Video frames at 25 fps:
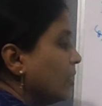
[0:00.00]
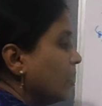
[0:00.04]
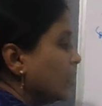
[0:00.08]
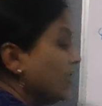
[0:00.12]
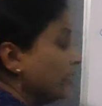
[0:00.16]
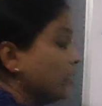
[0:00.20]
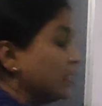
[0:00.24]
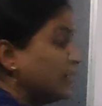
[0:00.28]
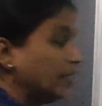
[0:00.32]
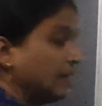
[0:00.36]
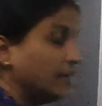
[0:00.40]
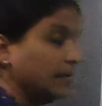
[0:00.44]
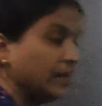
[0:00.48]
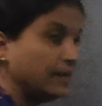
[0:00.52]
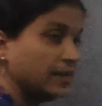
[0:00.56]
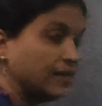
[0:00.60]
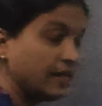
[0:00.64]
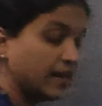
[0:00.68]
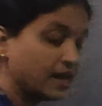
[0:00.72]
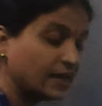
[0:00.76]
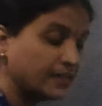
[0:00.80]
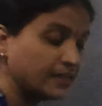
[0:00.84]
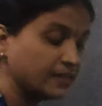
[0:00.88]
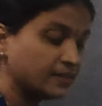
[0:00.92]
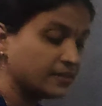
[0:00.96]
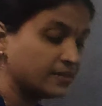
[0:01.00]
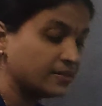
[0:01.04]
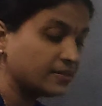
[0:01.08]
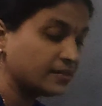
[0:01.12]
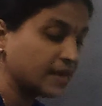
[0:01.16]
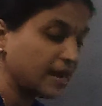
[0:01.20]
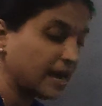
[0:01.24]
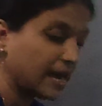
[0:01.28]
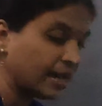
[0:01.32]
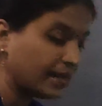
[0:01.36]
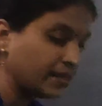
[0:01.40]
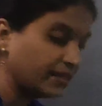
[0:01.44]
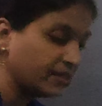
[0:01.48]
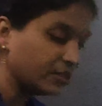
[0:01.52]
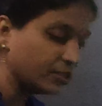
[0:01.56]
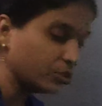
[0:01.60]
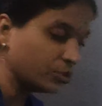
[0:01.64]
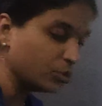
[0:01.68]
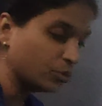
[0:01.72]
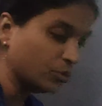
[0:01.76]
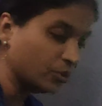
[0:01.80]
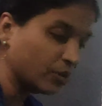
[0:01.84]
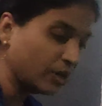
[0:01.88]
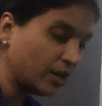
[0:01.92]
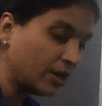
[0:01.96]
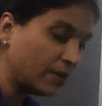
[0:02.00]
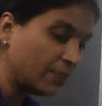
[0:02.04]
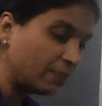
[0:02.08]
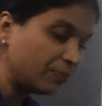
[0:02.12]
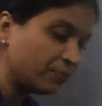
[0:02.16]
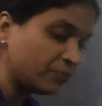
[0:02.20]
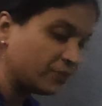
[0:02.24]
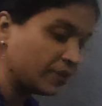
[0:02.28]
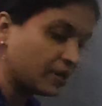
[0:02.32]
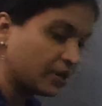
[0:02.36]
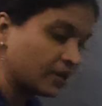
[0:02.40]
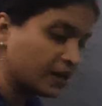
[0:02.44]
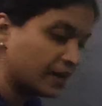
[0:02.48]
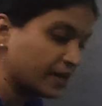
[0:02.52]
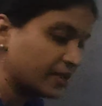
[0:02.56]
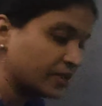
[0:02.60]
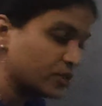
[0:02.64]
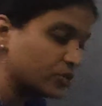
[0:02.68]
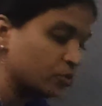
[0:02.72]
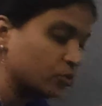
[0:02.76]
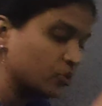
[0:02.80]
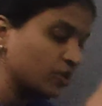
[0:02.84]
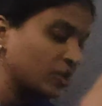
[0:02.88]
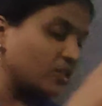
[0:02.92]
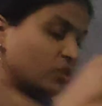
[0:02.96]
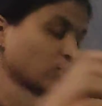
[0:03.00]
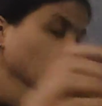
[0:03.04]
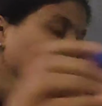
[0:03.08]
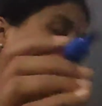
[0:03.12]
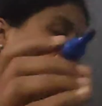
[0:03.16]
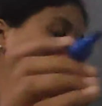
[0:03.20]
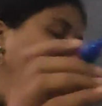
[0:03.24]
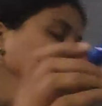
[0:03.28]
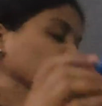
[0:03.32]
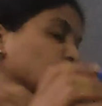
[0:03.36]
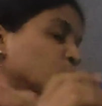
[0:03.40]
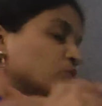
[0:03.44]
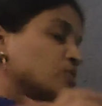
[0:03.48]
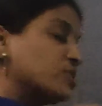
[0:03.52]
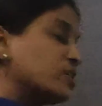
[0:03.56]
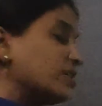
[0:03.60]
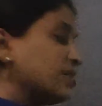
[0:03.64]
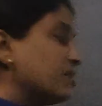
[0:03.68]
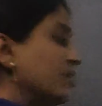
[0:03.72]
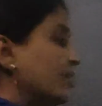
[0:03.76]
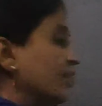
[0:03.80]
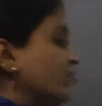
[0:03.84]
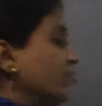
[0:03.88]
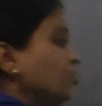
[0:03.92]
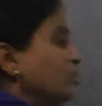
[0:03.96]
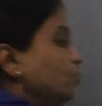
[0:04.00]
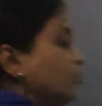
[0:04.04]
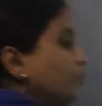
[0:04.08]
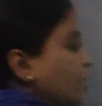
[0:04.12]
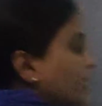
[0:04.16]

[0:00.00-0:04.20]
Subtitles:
in Helianthus and Datura, the ovules are covered